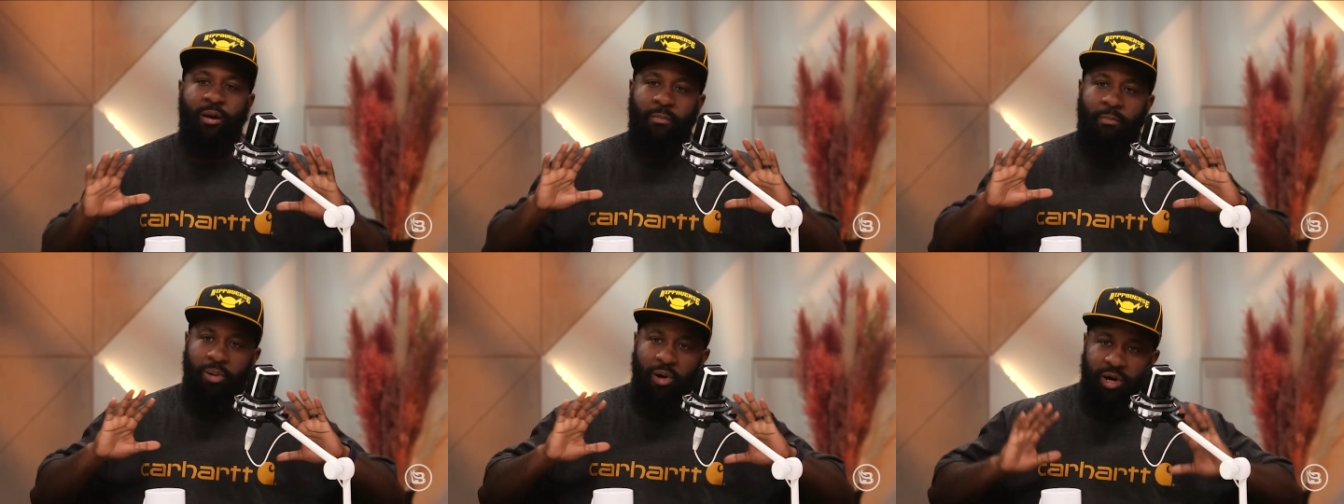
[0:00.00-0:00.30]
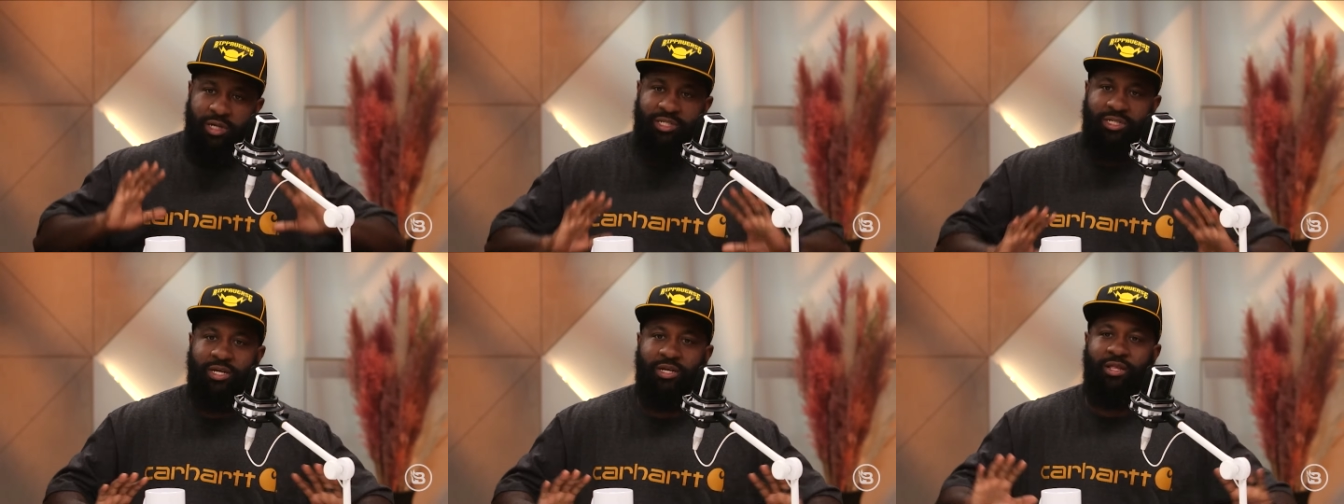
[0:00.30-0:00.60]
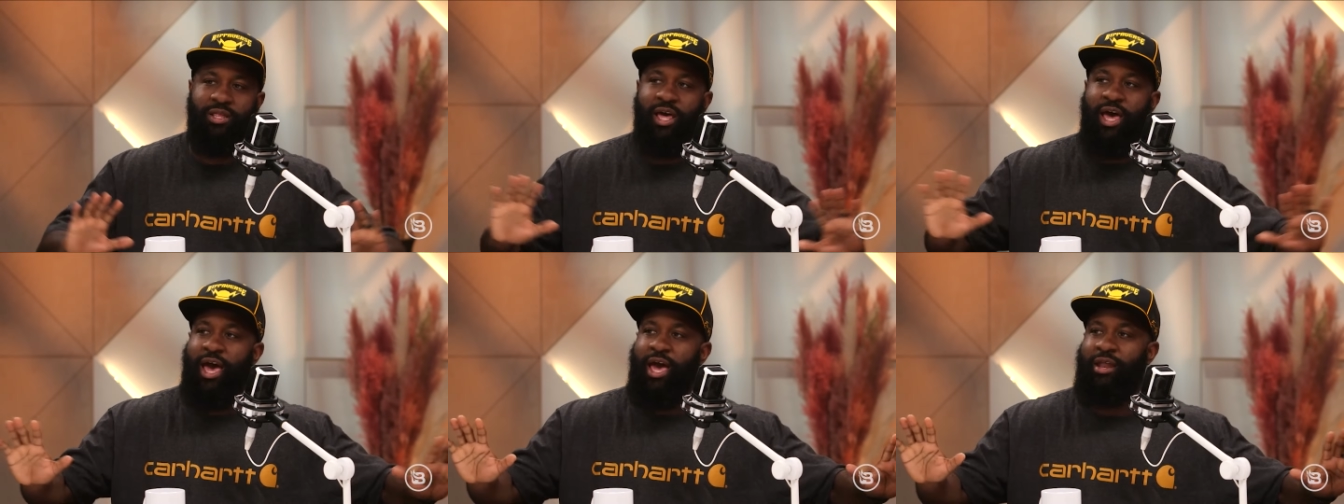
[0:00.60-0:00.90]
Pushing
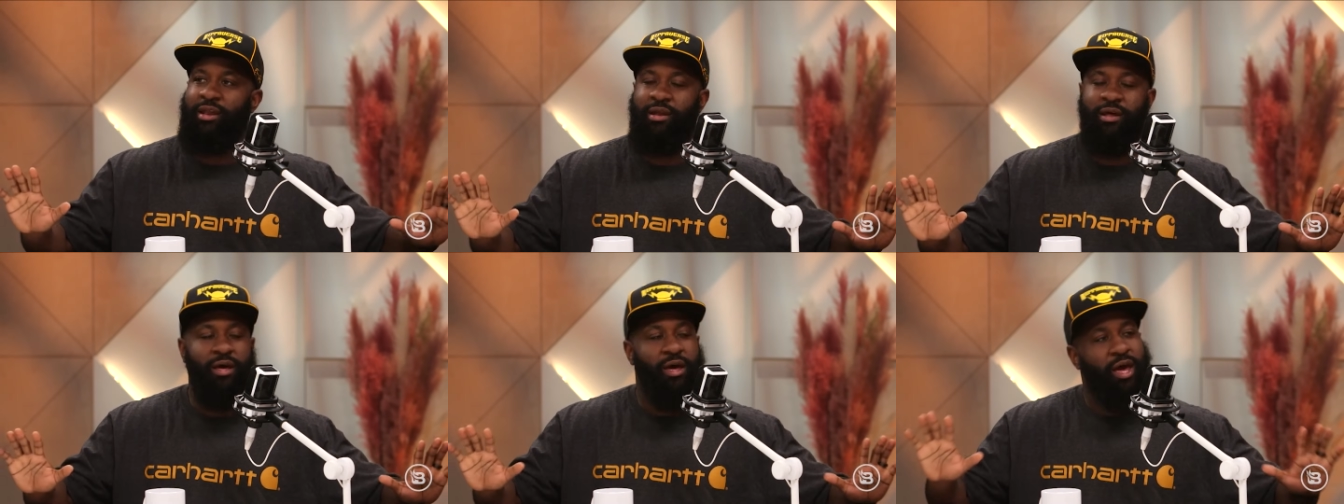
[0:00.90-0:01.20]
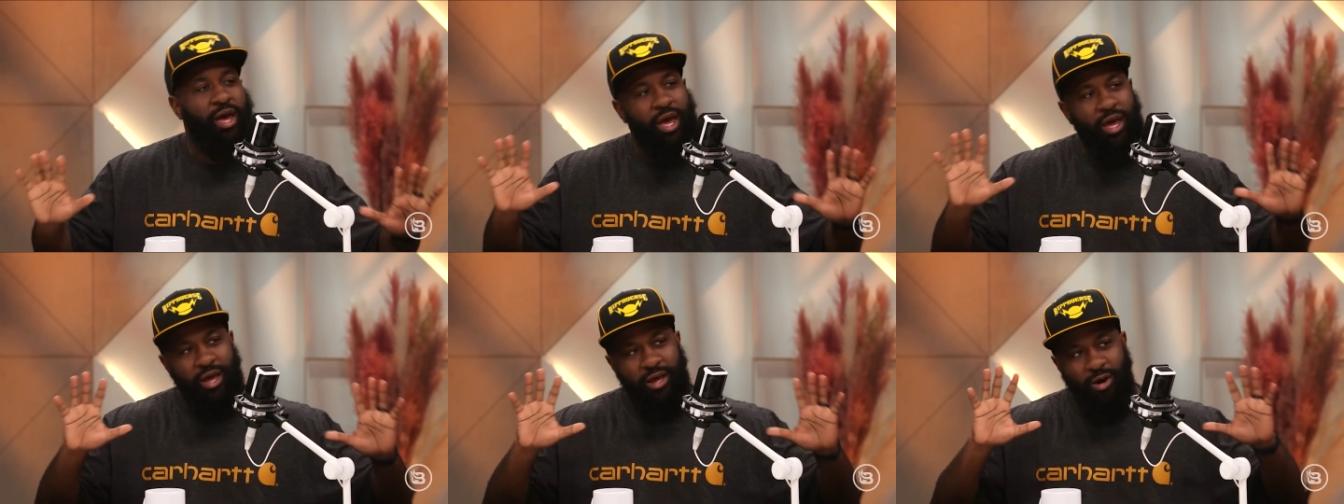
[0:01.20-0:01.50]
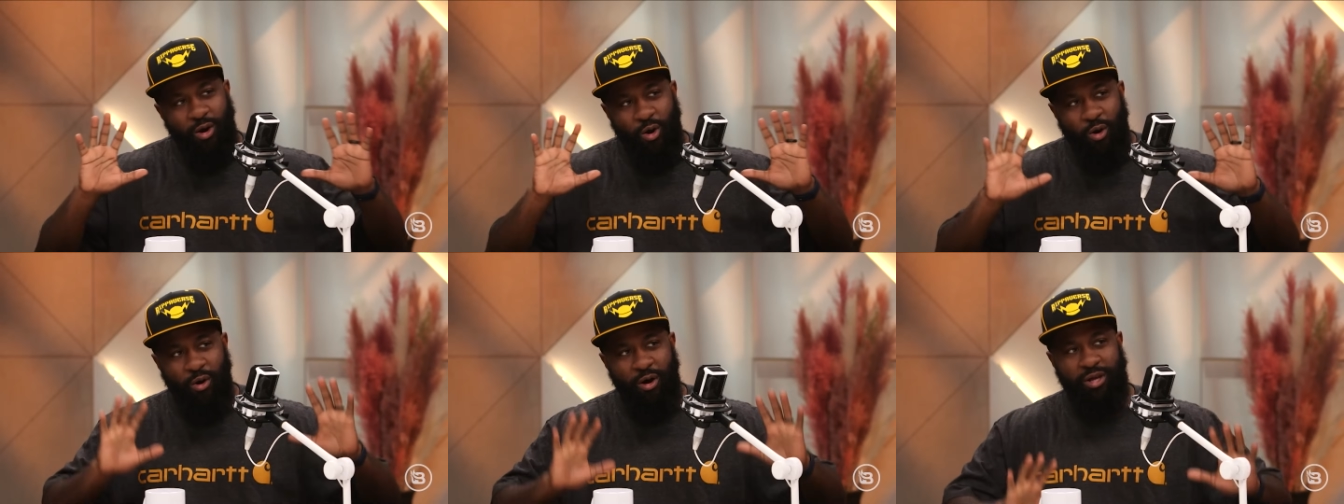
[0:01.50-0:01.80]
that
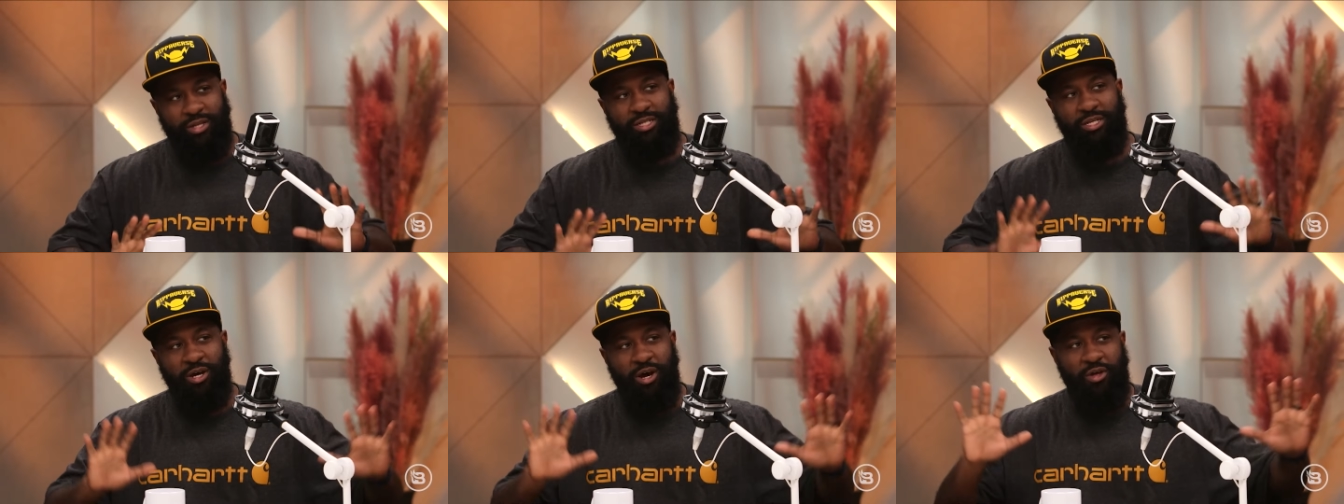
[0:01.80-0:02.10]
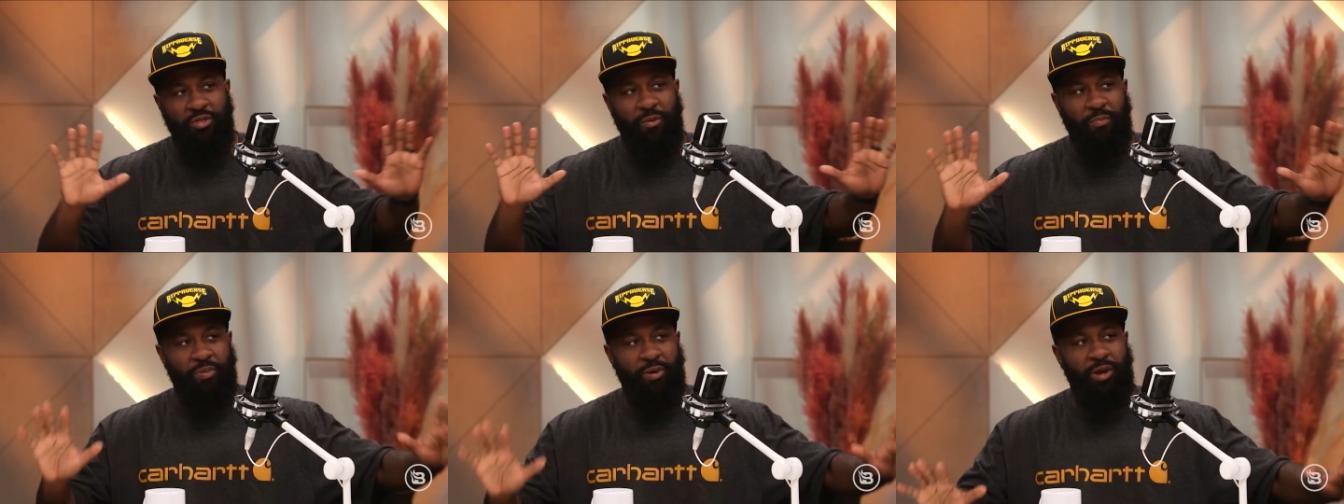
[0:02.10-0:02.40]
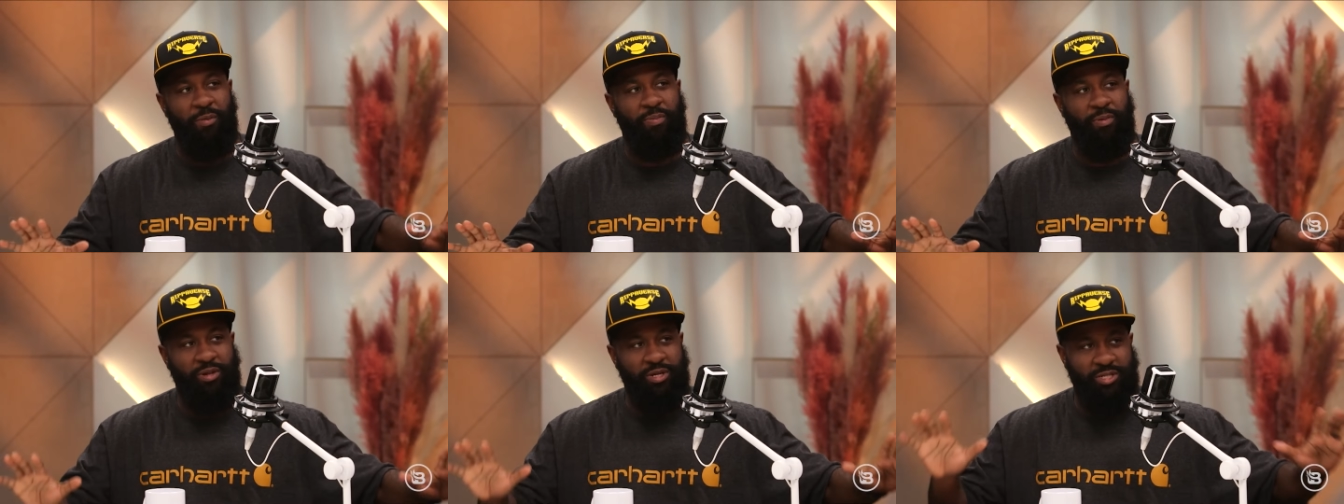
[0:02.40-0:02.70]
onto other
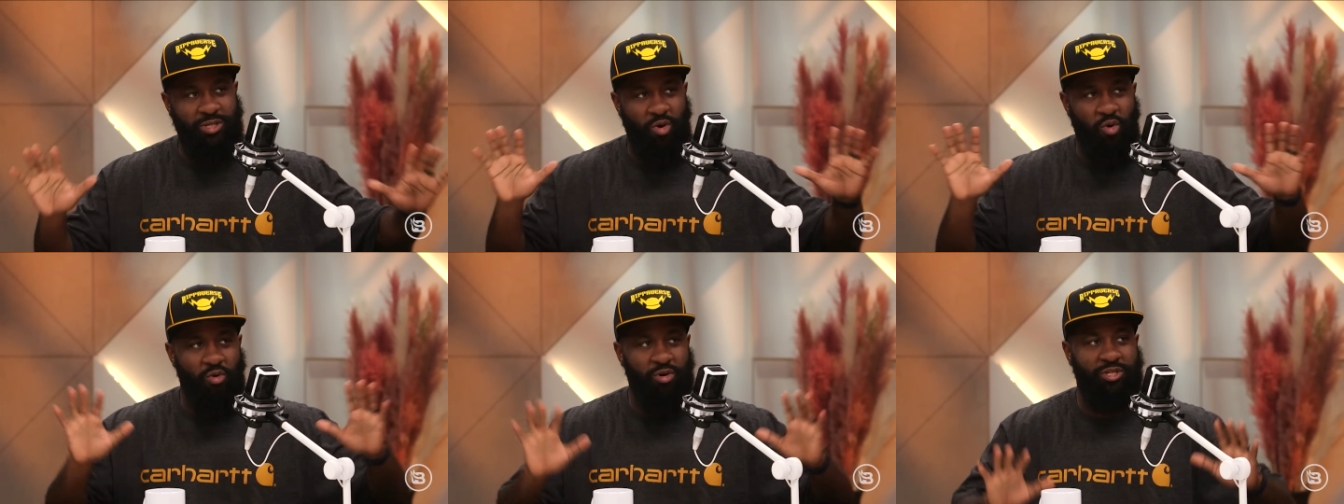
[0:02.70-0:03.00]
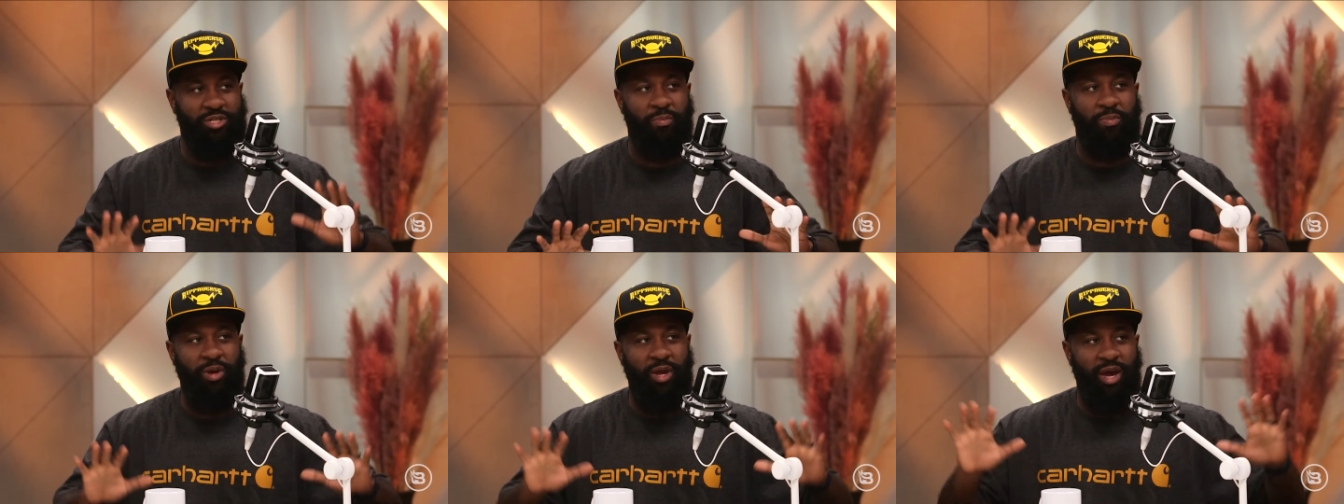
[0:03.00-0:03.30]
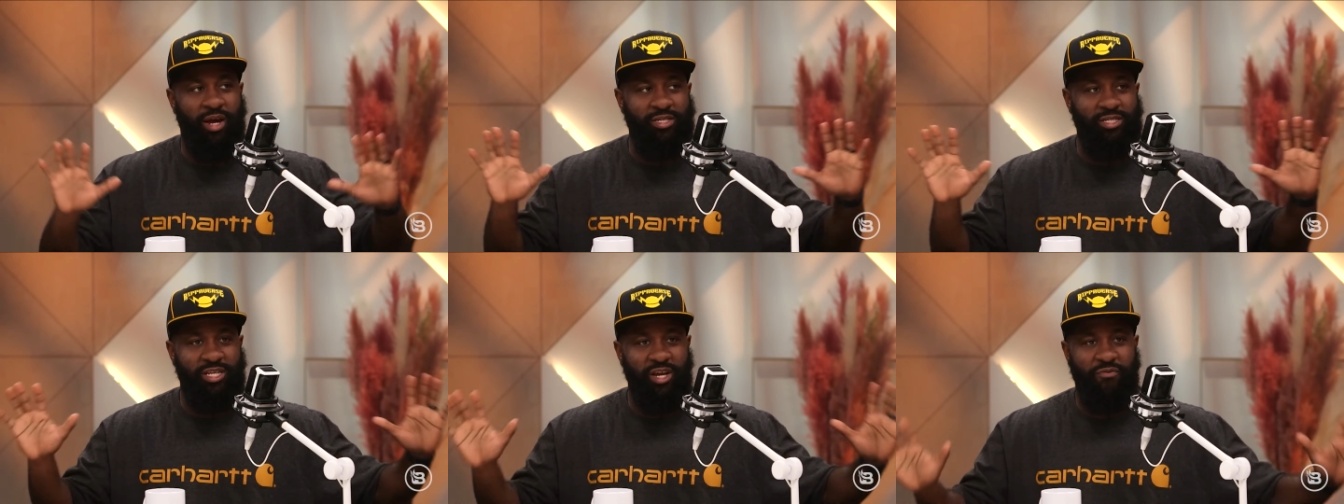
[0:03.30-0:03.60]
people is going to be
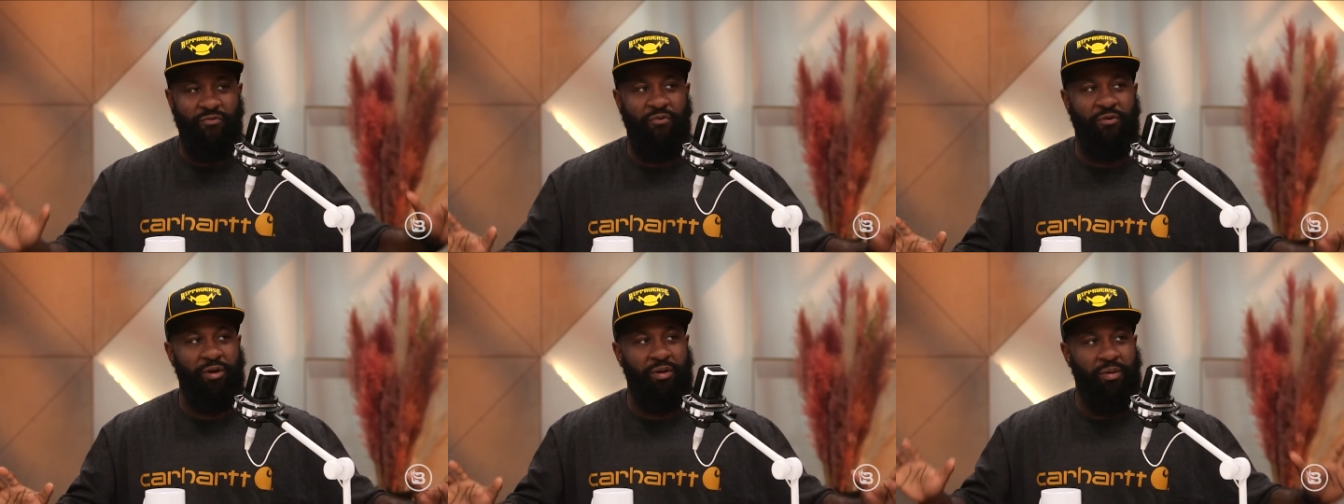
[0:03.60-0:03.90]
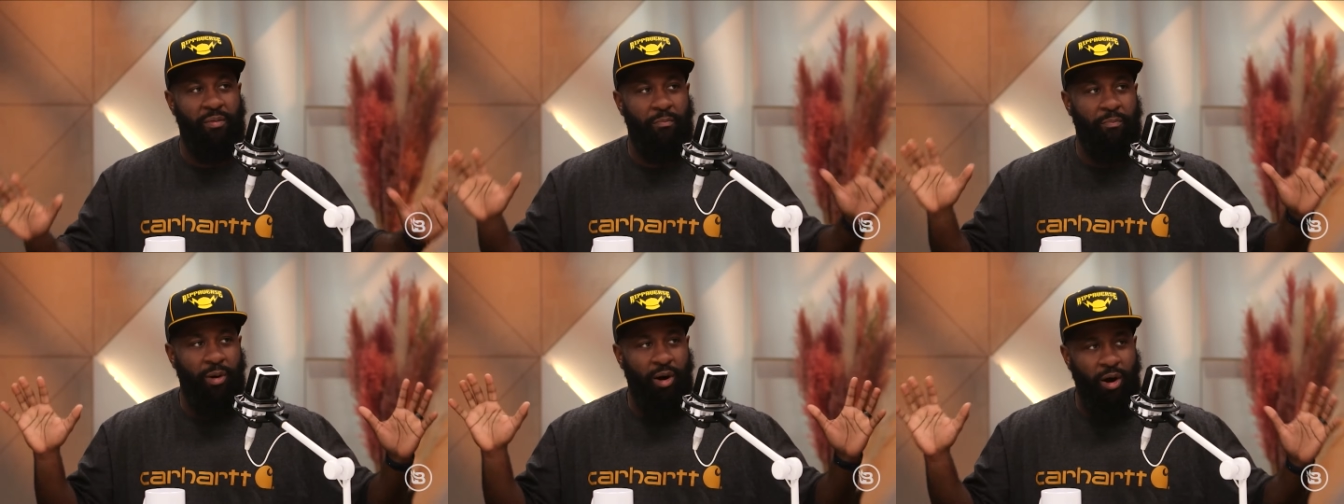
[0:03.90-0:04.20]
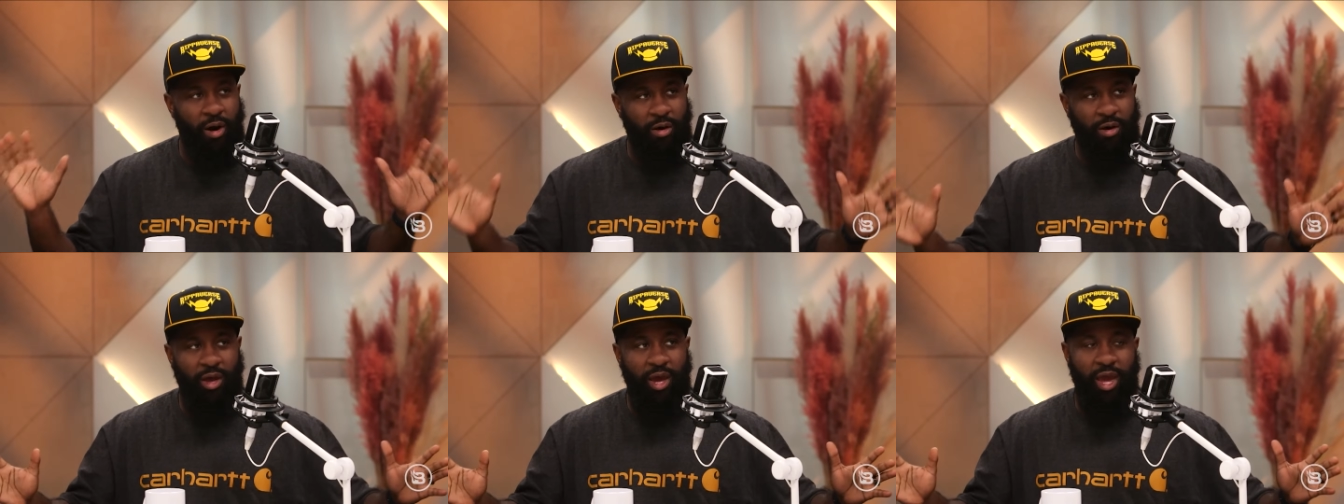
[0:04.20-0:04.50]
a different
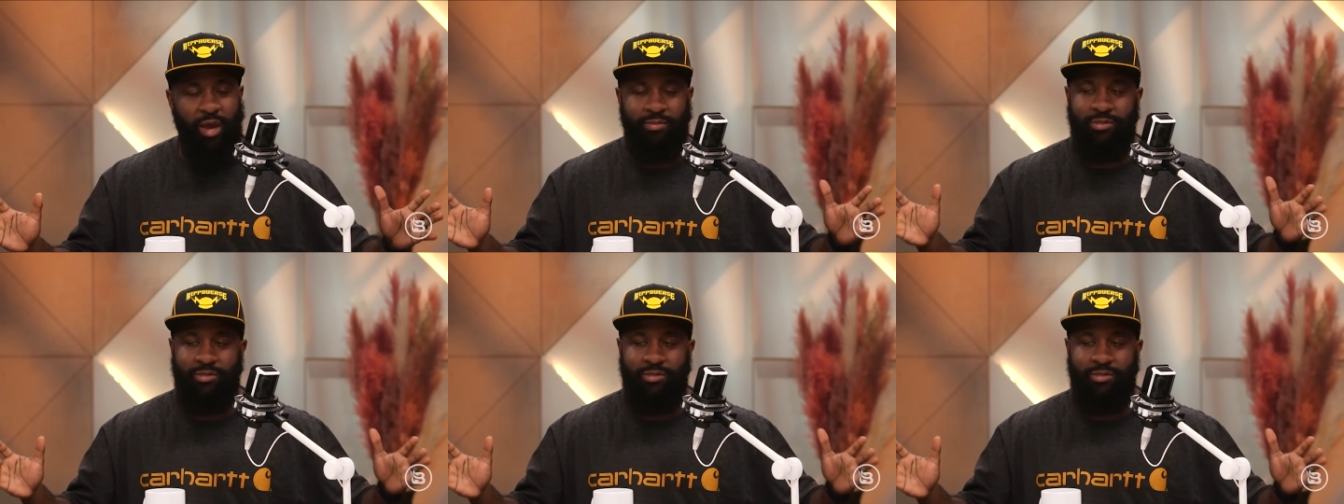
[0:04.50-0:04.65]
ball game.